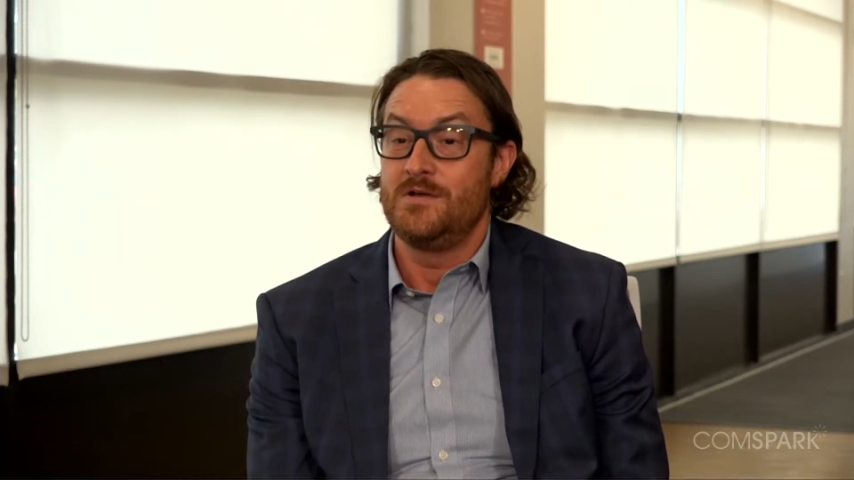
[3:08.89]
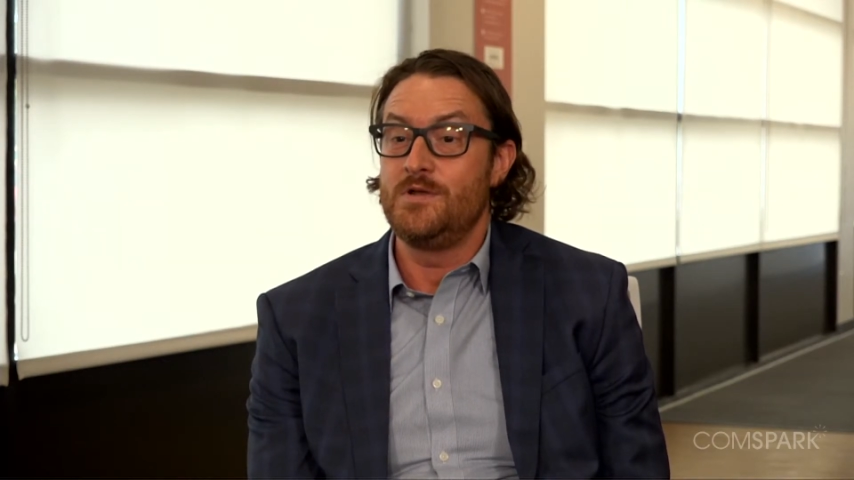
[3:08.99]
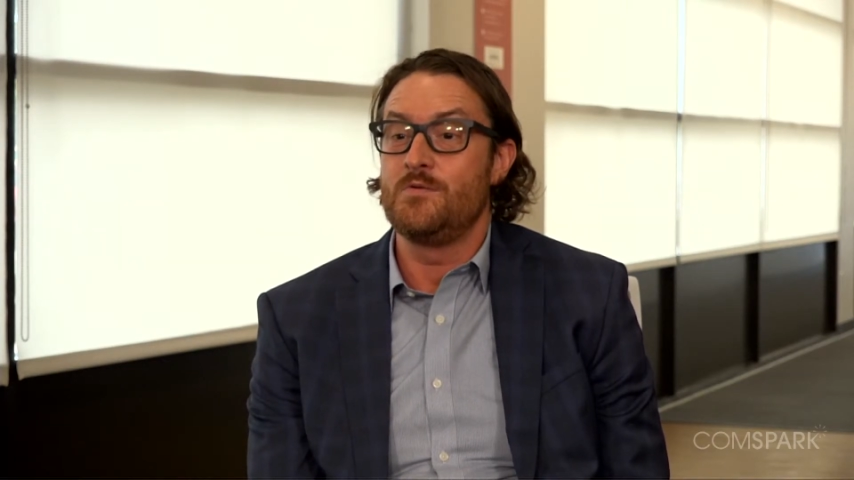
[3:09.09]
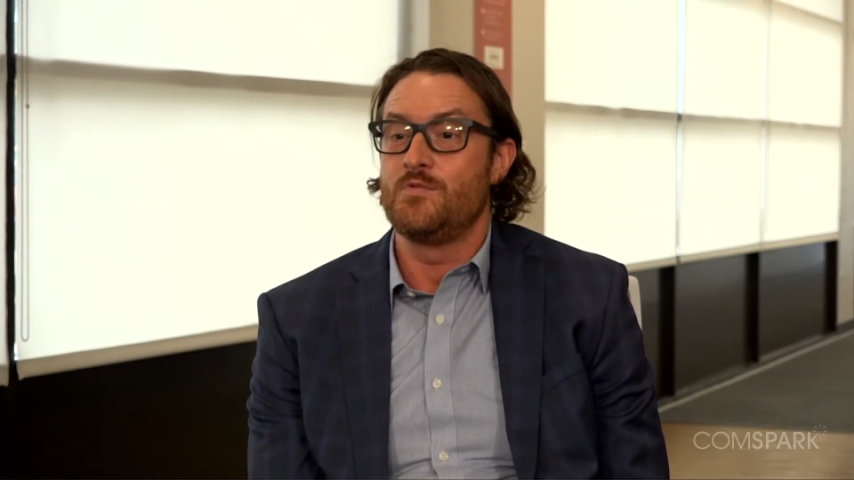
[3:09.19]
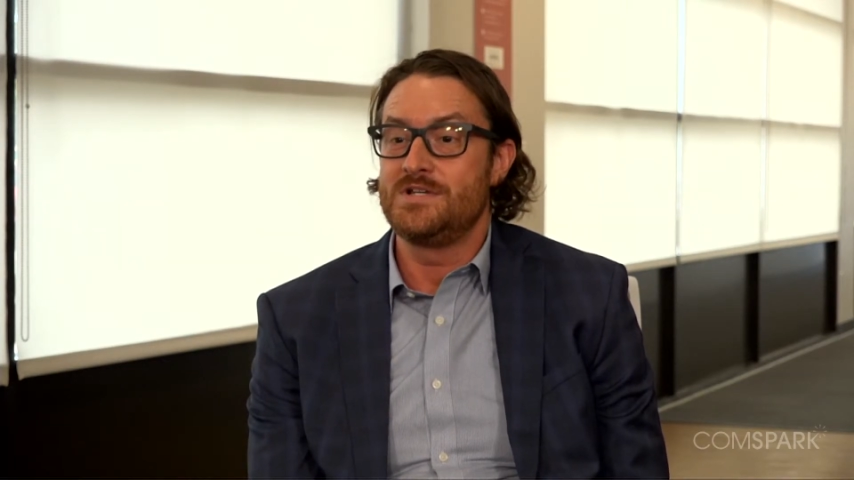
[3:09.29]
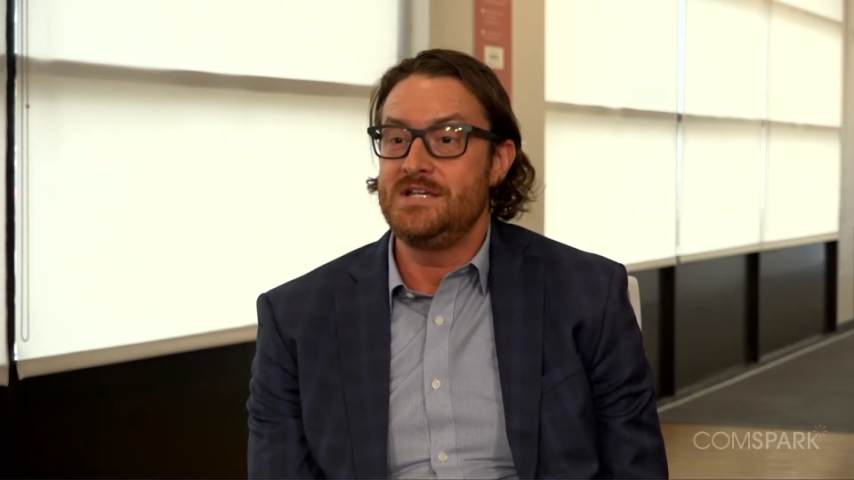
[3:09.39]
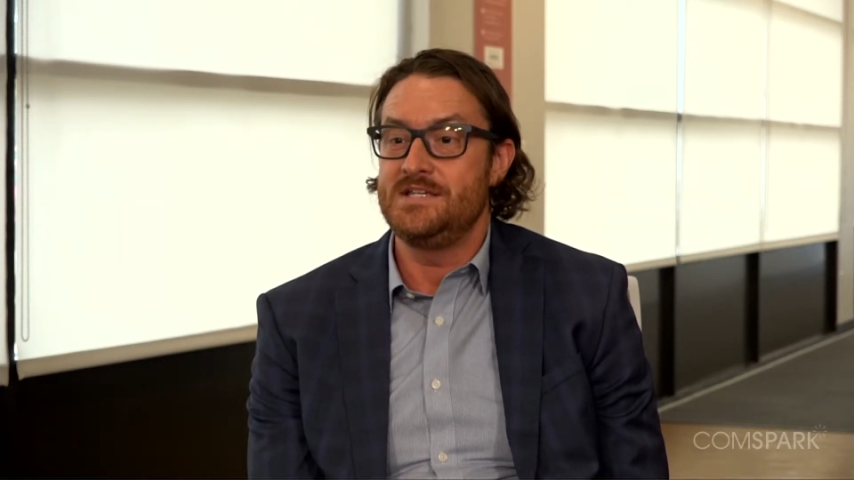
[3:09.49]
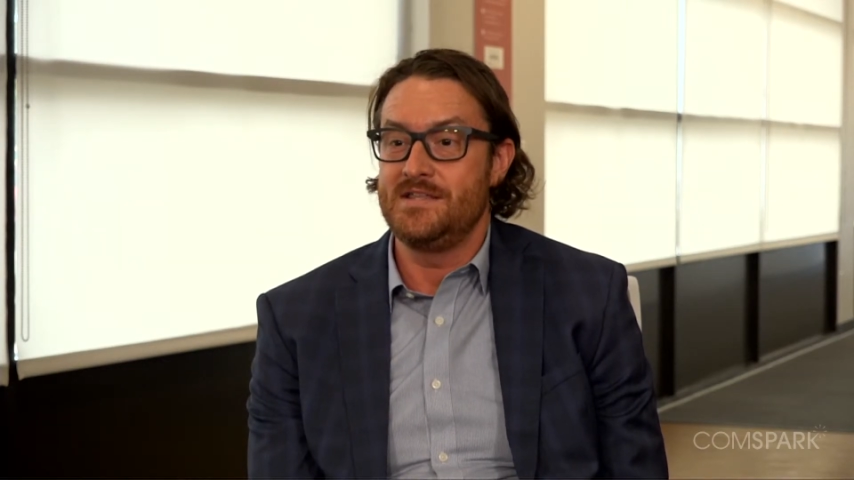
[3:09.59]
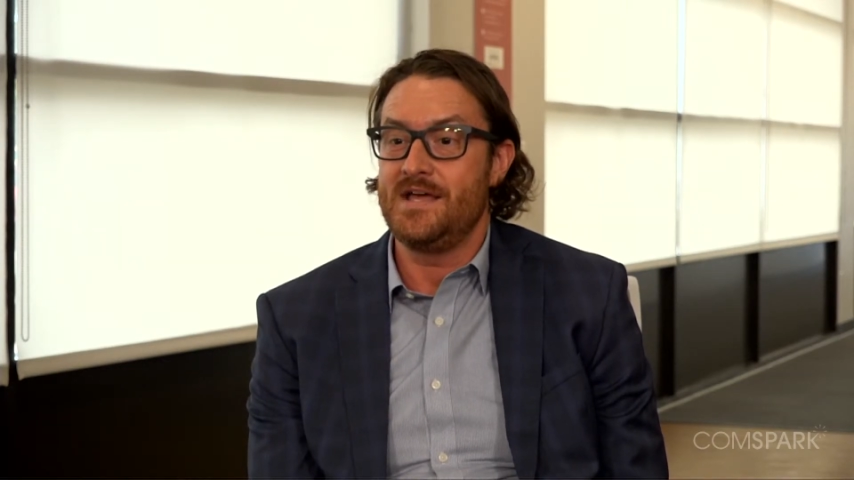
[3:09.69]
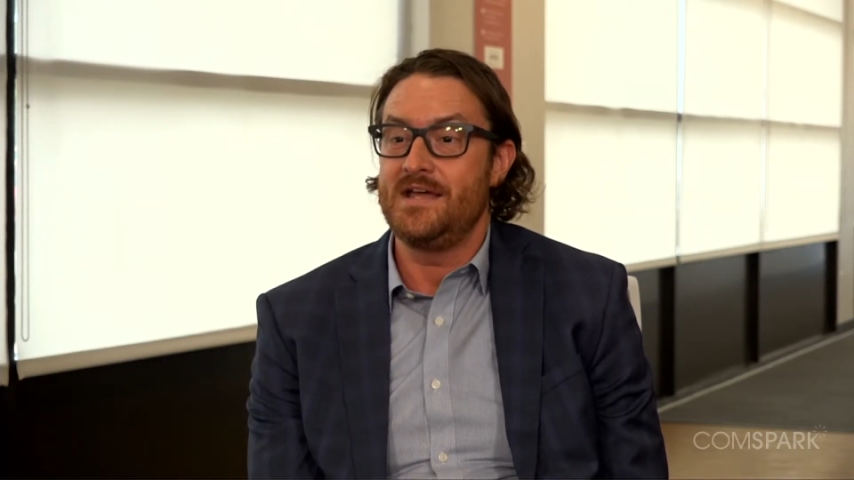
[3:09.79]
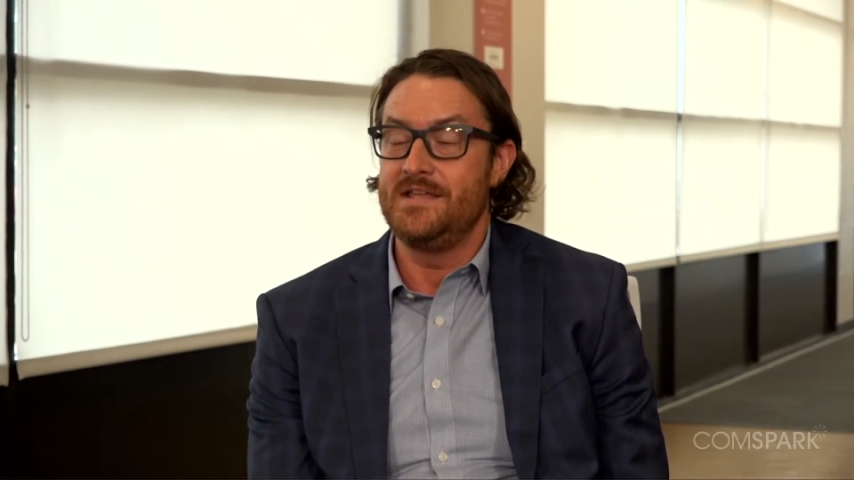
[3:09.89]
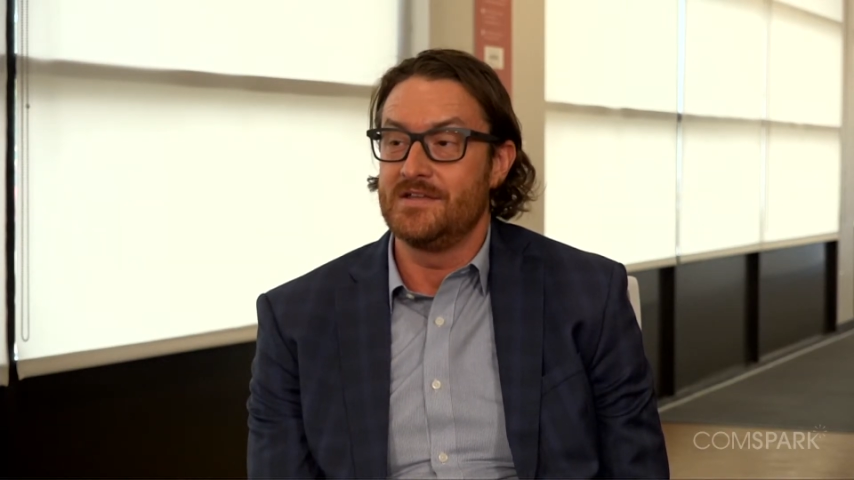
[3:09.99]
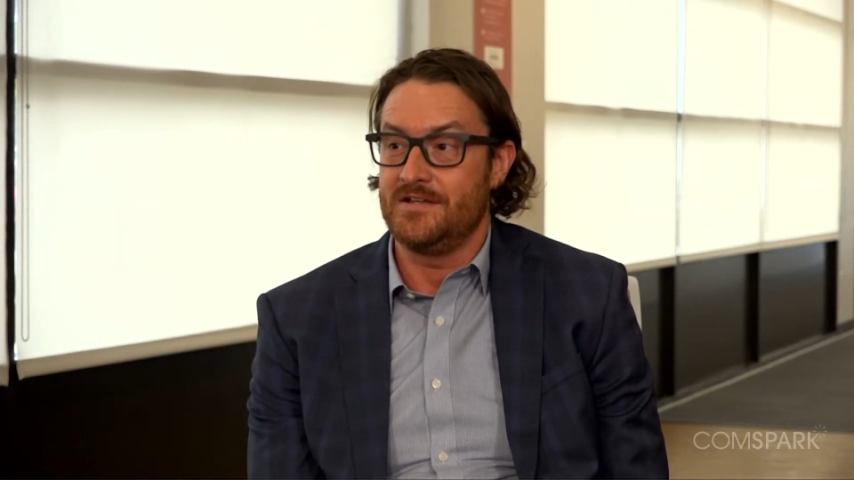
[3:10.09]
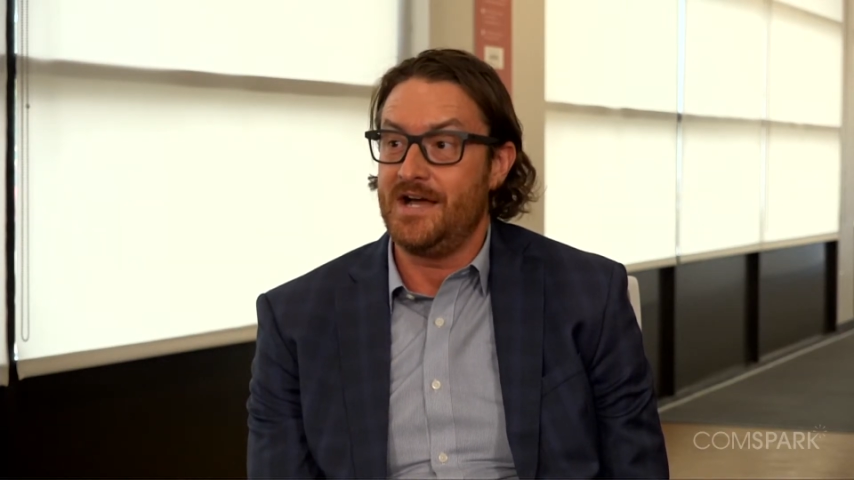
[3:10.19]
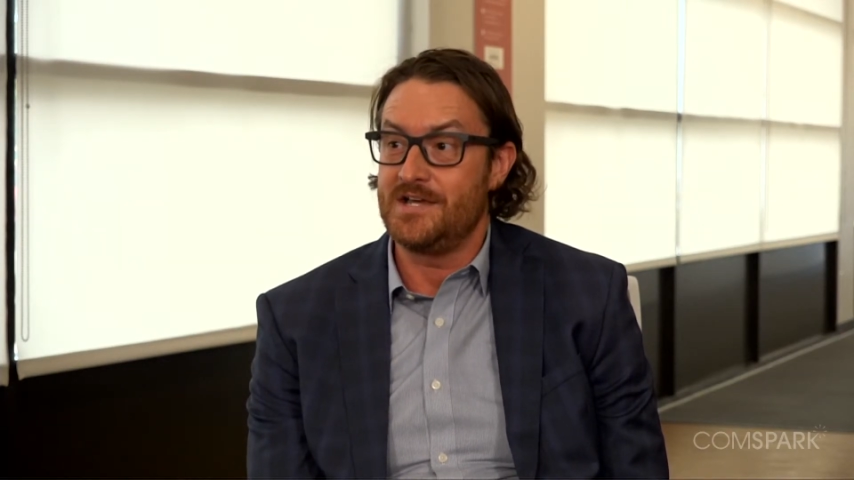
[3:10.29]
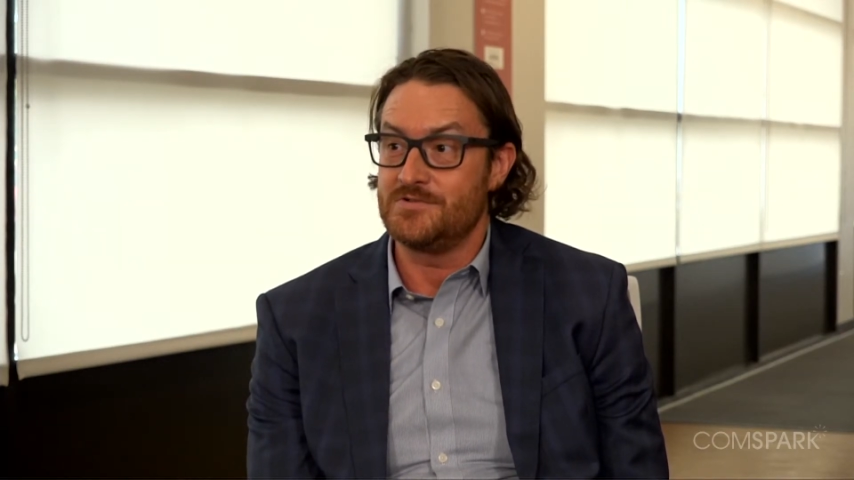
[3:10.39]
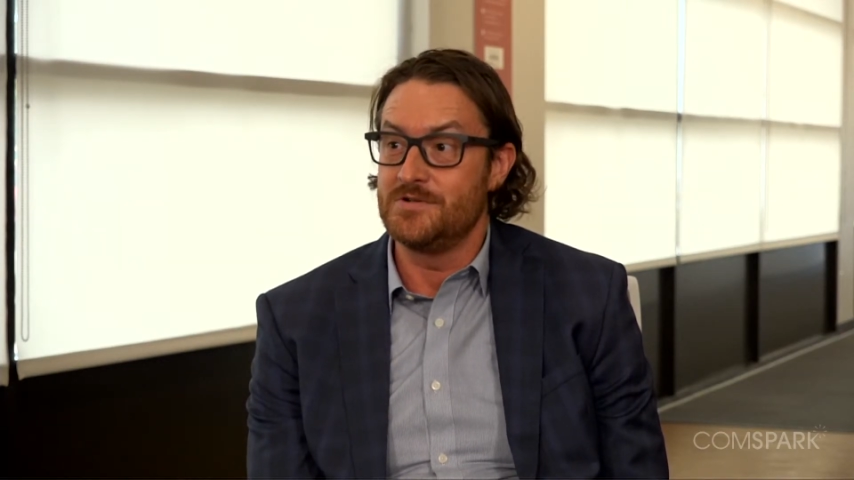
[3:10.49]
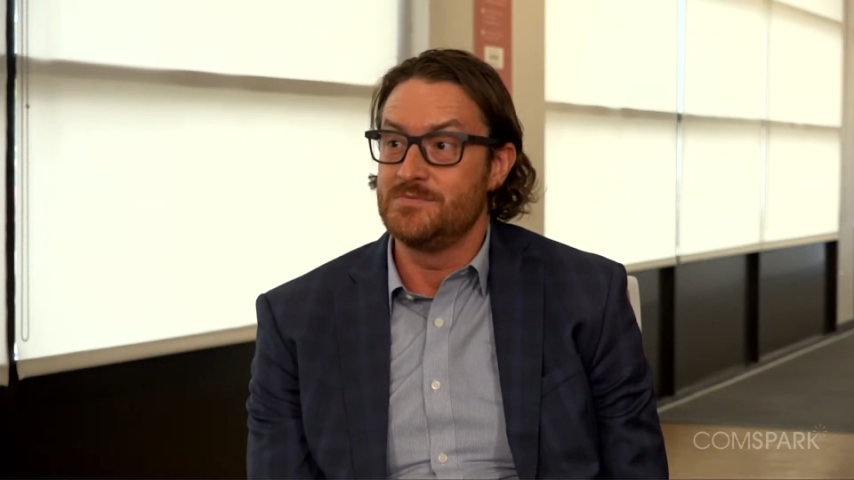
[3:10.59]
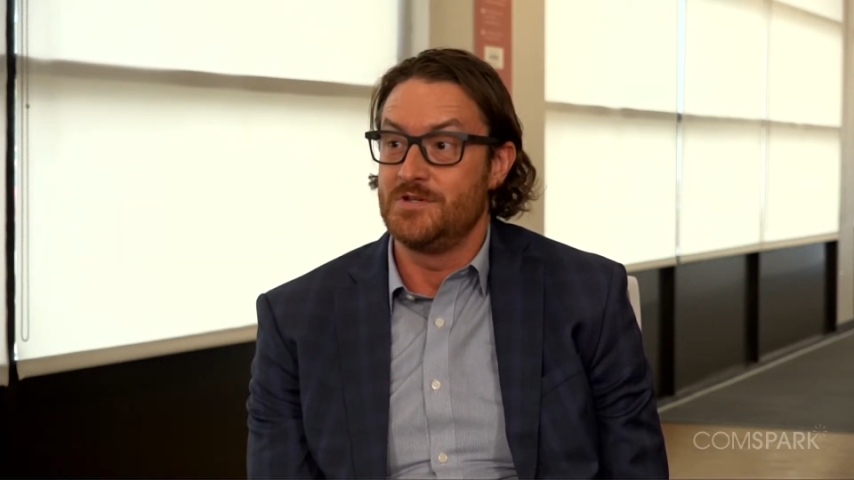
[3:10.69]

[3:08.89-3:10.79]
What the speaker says: we're teaching that in the classroom.